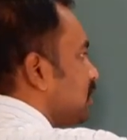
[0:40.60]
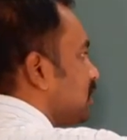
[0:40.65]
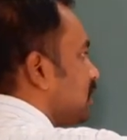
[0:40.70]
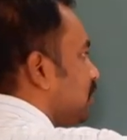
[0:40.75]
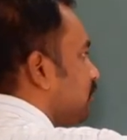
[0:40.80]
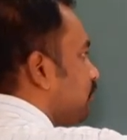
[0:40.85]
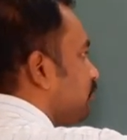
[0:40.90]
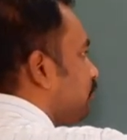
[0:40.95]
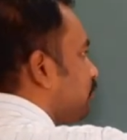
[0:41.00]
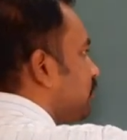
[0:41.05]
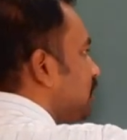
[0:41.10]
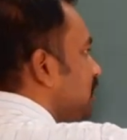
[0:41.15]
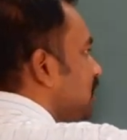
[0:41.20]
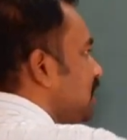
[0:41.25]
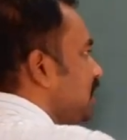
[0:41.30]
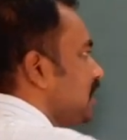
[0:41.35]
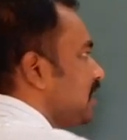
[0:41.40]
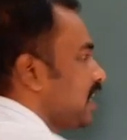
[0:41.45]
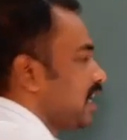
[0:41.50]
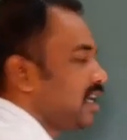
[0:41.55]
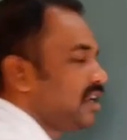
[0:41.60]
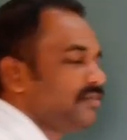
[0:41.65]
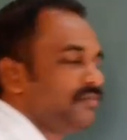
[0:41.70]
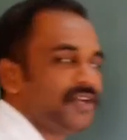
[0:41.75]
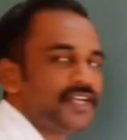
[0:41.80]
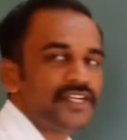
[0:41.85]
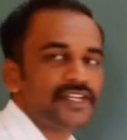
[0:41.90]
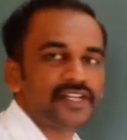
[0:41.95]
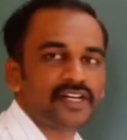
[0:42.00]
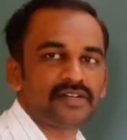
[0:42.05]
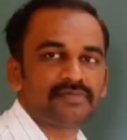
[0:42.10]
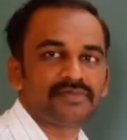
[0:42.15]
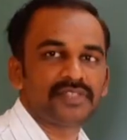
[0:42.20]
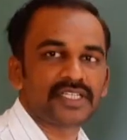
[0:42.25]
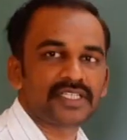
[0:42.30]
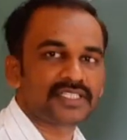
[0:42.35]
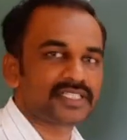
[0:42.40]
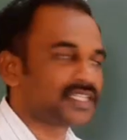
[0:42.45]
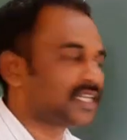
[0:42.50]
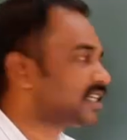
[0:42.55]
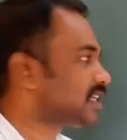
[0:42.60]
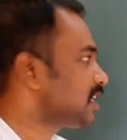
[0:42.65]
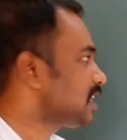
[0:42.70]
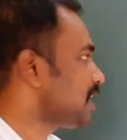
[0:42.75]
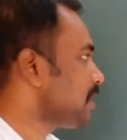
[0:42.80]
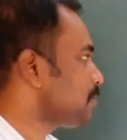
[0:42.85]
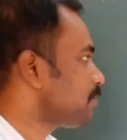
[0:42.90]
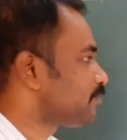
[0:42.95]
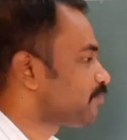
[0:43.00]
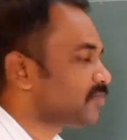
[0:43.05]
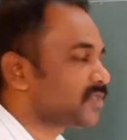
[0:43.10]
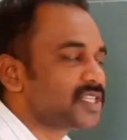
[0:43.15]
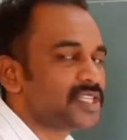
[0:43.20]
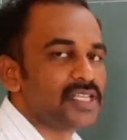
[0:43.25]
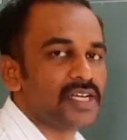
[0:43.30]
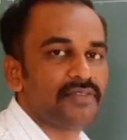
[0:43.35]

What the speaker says: every element of the set A,